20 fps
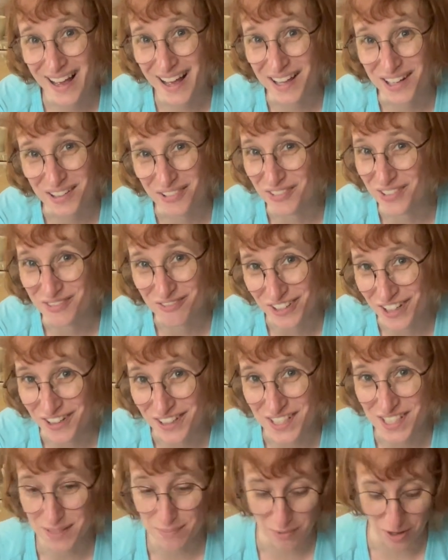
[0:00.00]
out of a
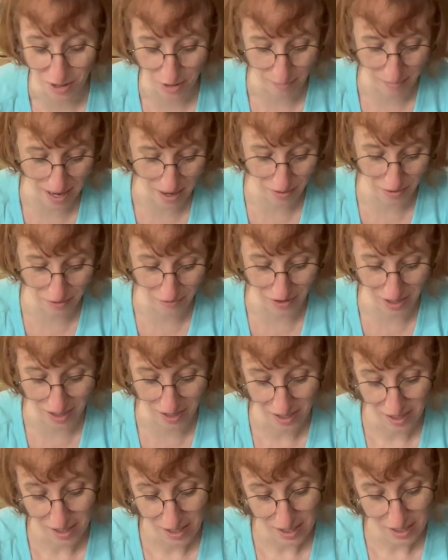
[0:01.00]
very small amount of
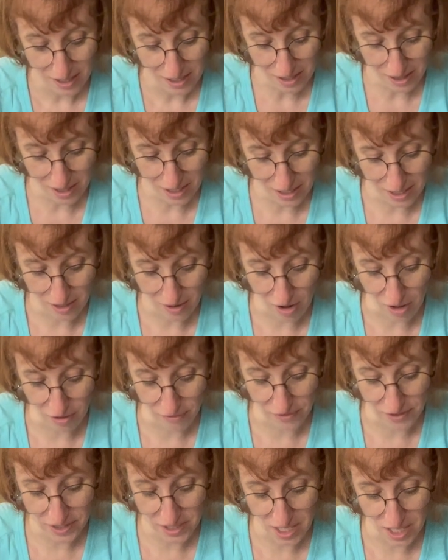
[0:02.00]
it, then it all
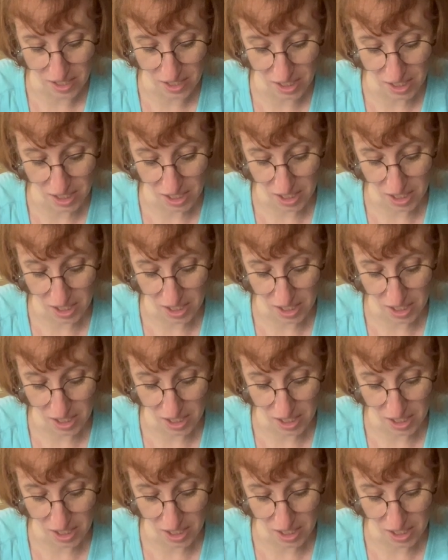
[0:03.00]
of a sudden,